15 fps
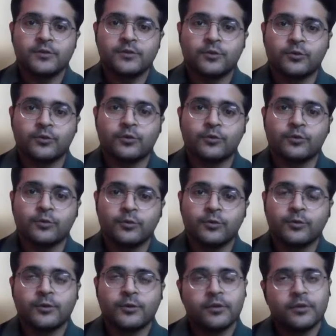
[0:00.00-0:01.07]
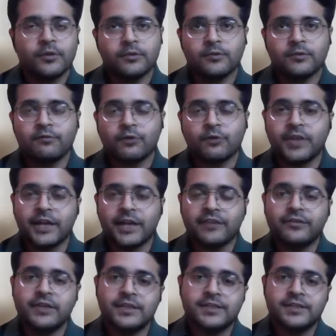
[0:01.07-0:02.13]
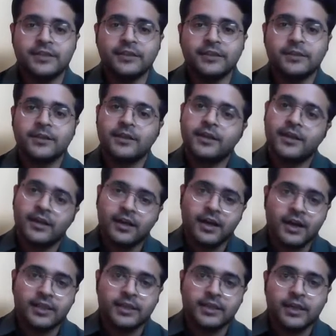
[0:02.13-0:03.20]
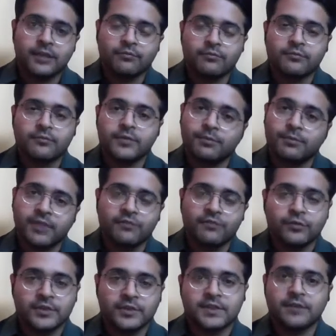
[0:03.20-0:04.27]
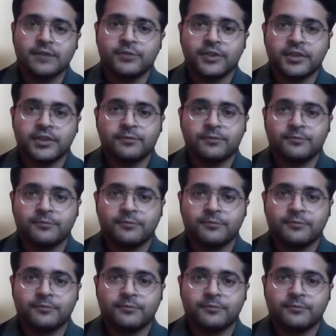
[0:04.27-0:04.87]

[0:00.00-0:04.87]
So for that reason, I am applying for this company.